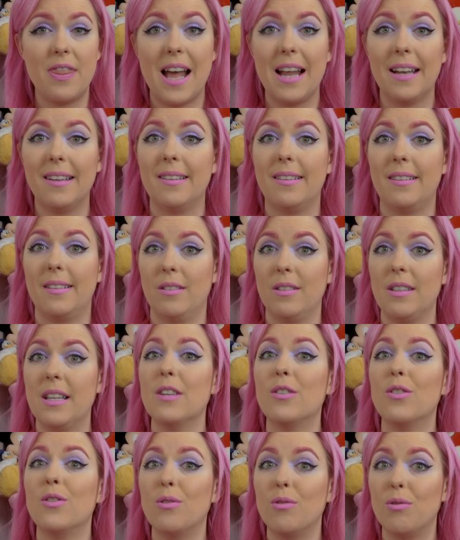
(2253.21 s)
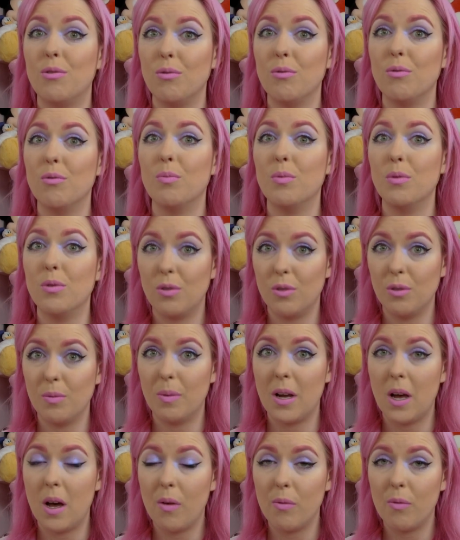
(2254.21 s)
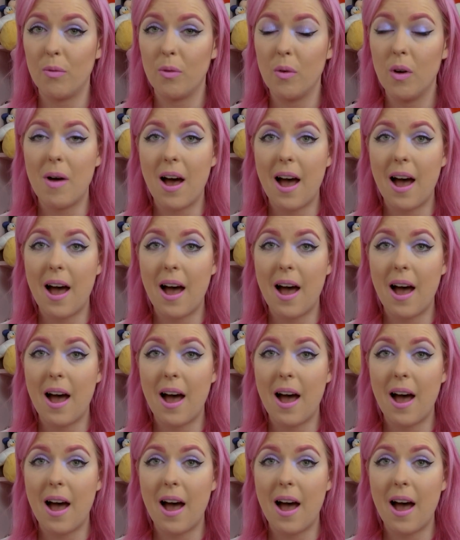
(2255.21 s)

that's super helpful.